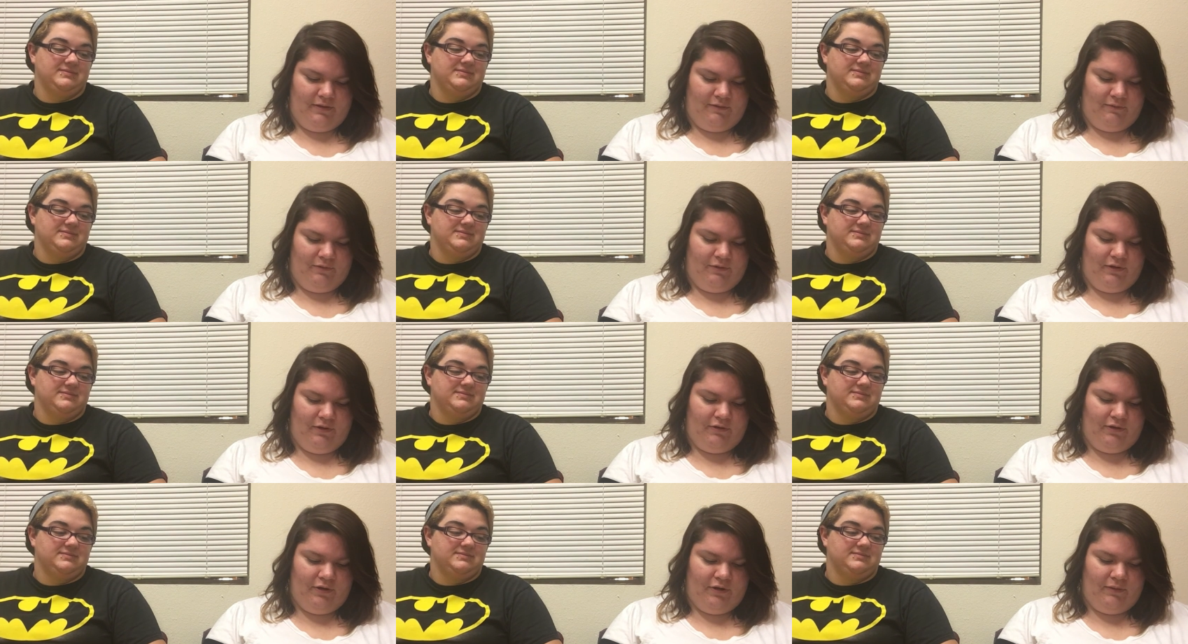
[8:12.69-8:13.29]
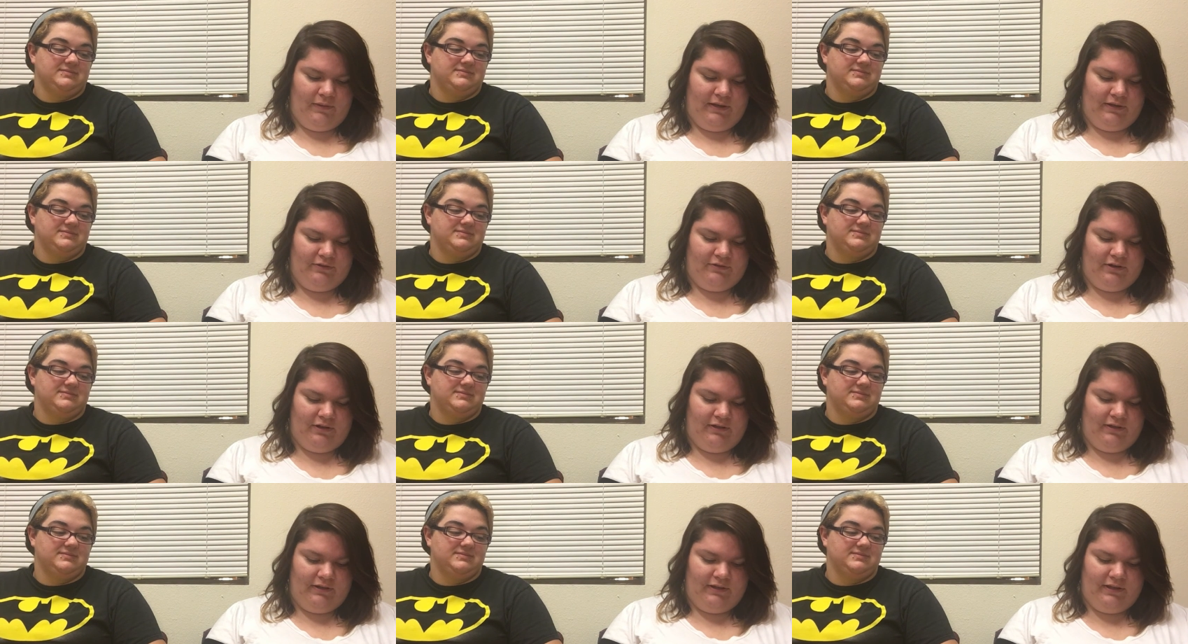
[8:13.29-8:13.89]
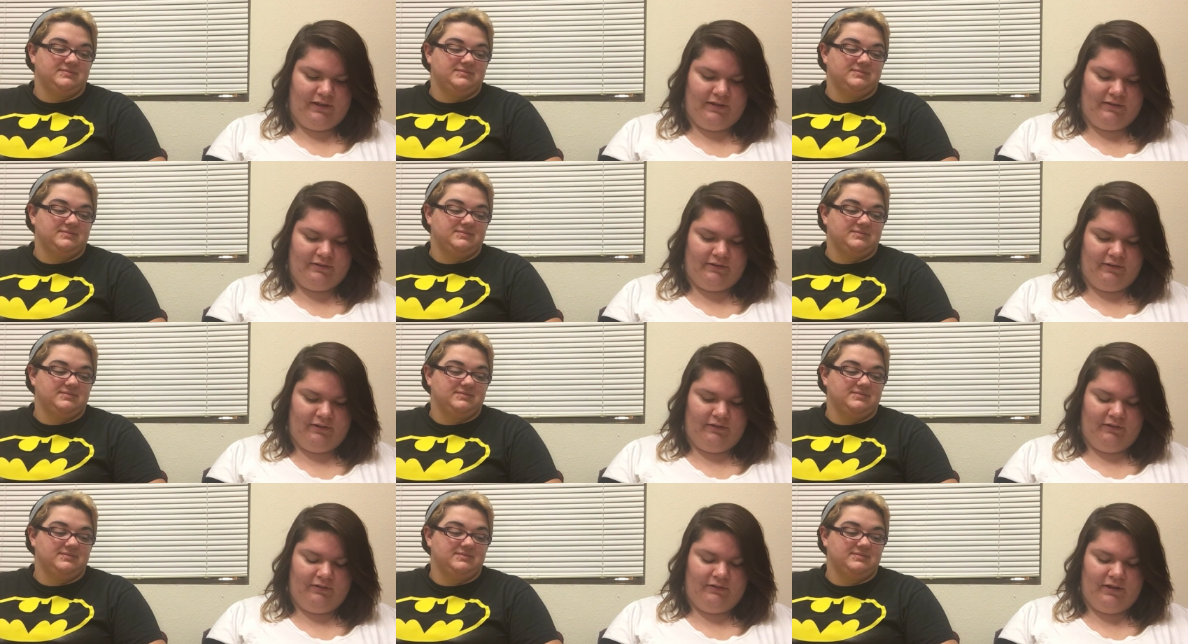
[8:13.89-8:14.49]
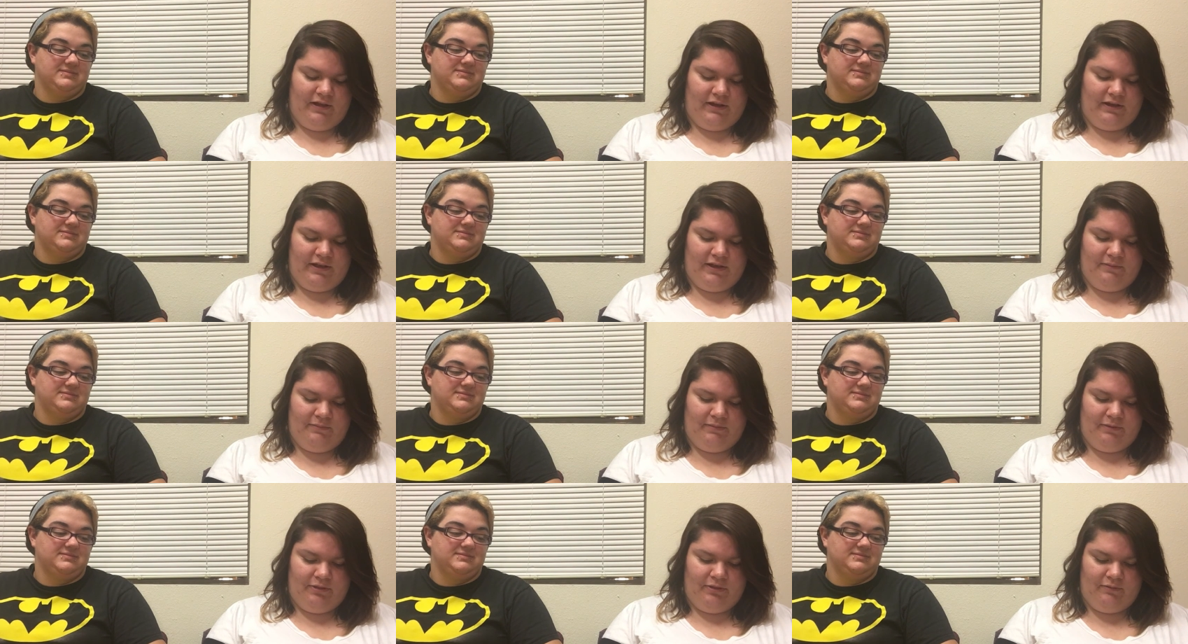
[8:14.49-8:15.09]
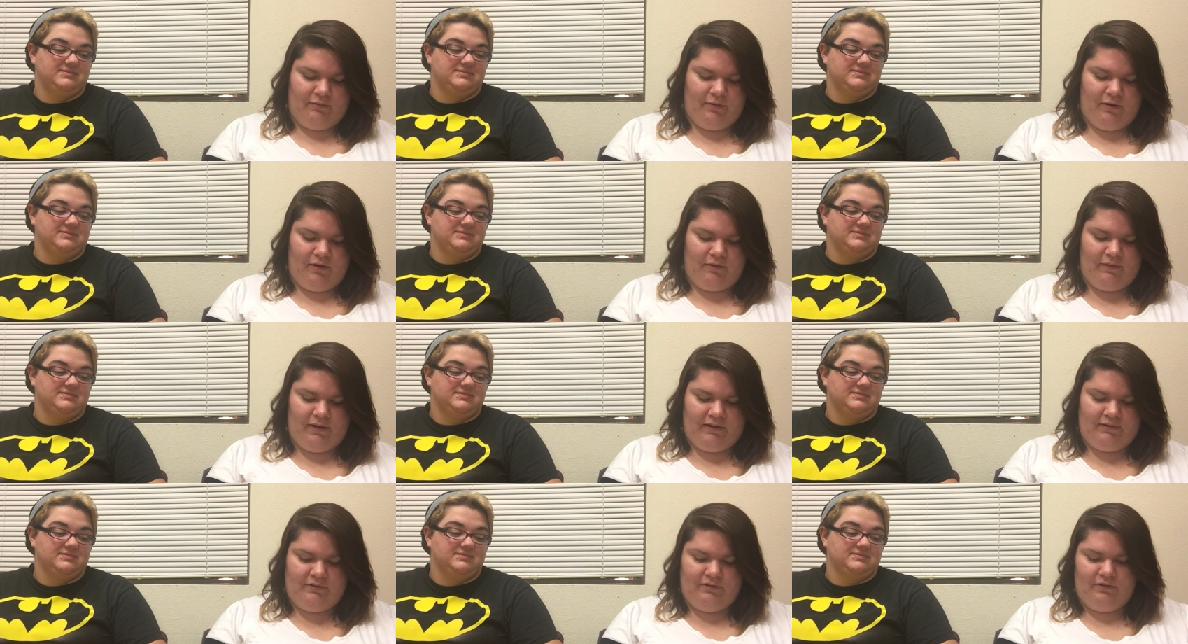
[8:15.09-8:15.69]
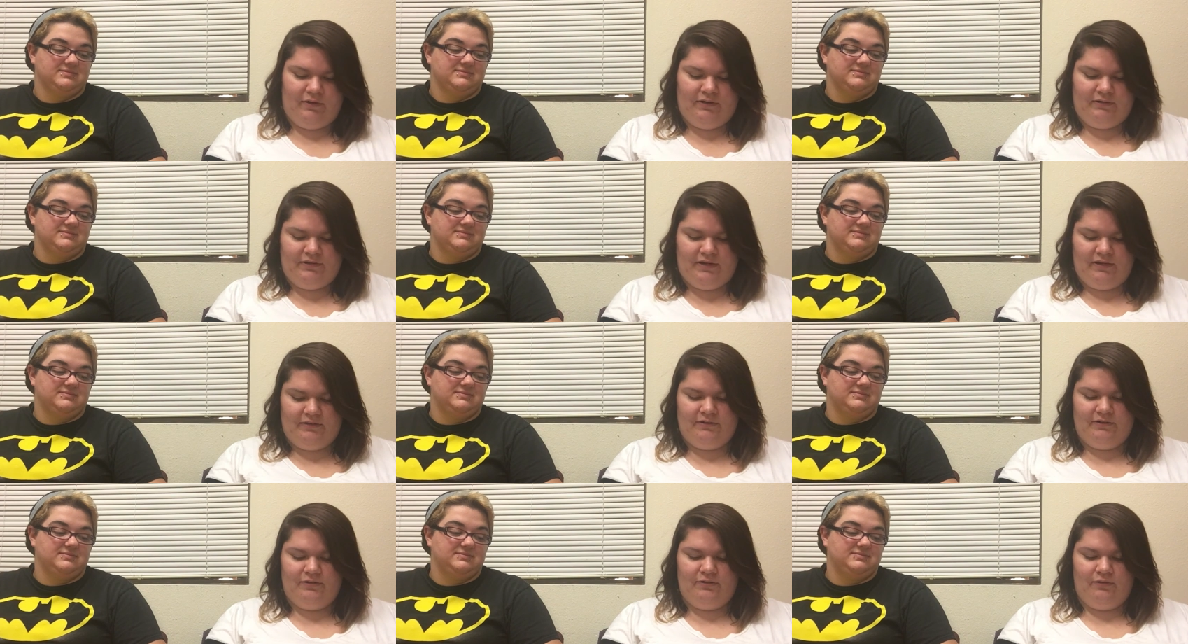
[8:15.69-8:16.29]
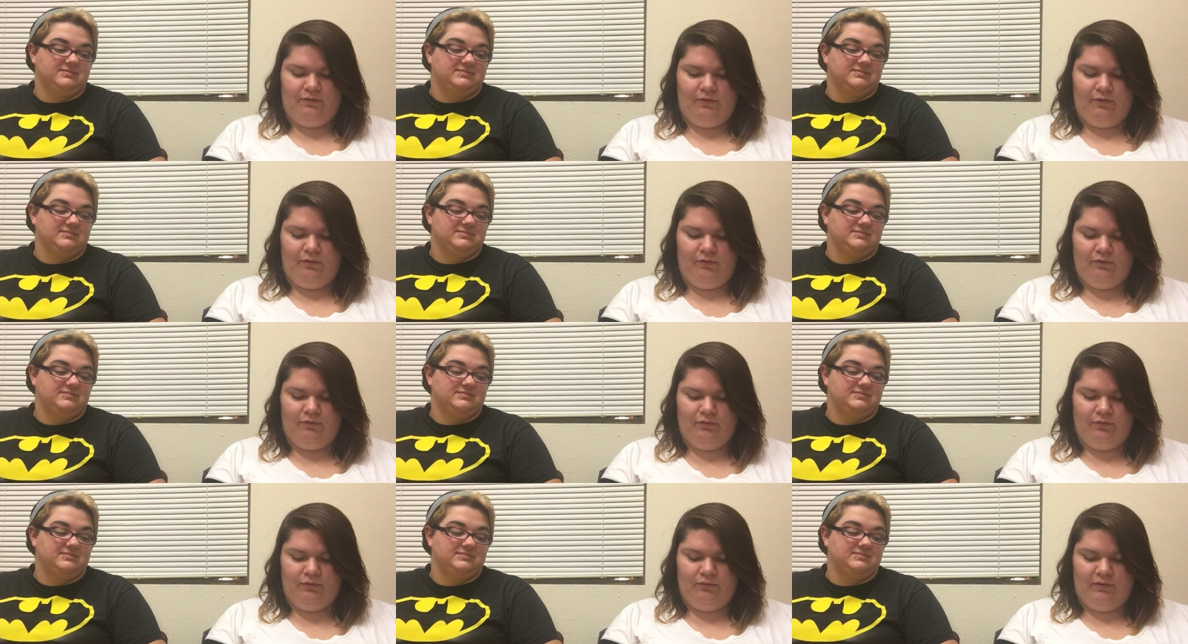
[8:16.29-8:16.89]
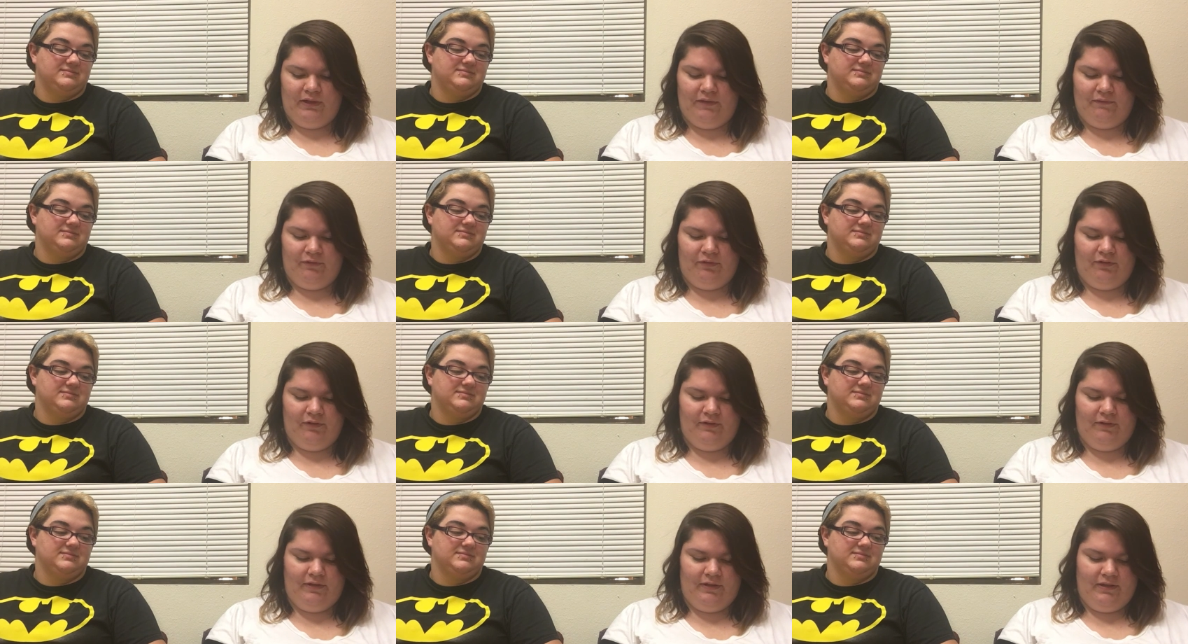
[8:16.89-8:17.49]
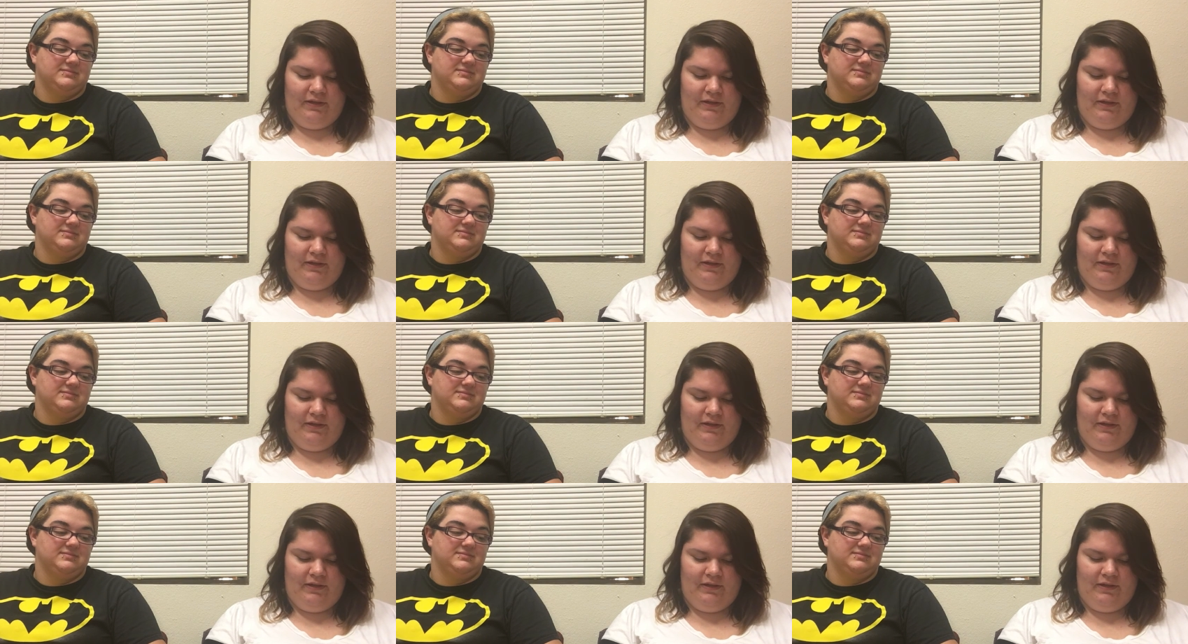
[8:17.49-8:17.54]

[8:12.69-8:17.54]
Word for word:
Speaker 1: We all know Angelica is a little nutty, but the Rugrats three takes it to a whole new level.